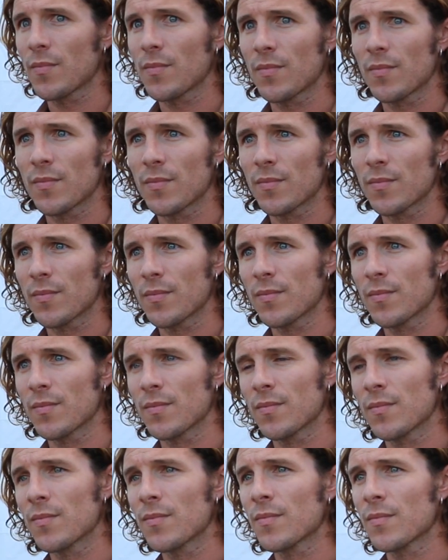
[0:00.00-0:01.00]

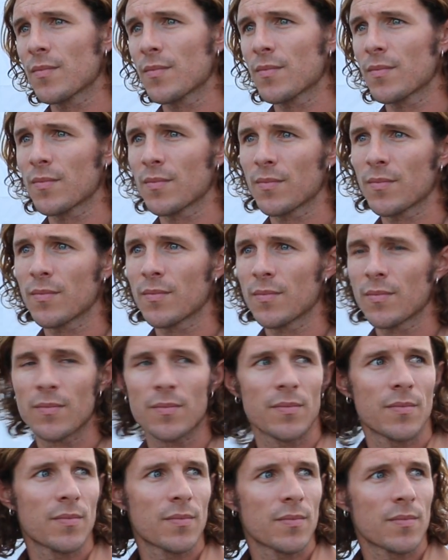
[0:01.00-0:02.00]

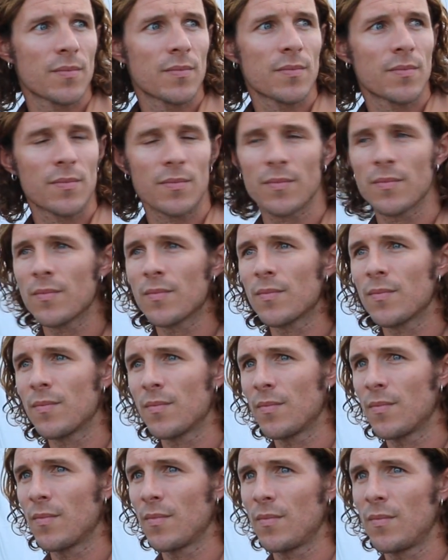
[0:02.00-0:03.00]

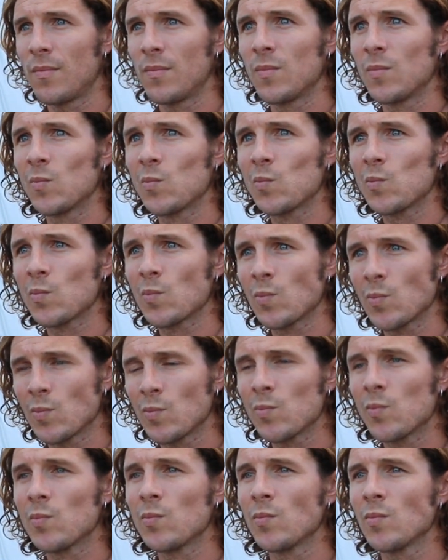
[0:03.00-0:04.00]

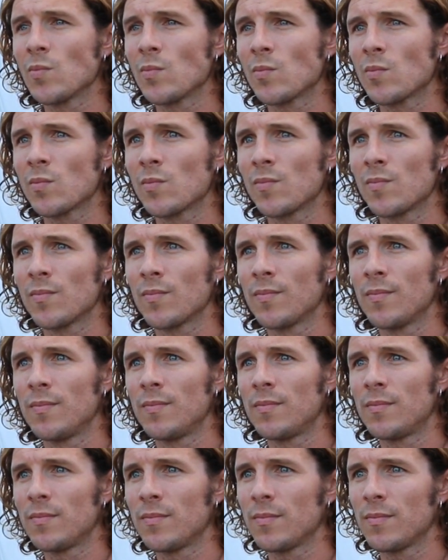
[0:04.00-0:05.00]

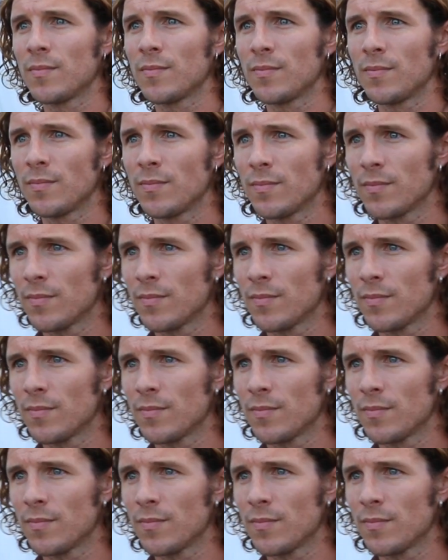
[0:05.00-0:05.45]
[no speech]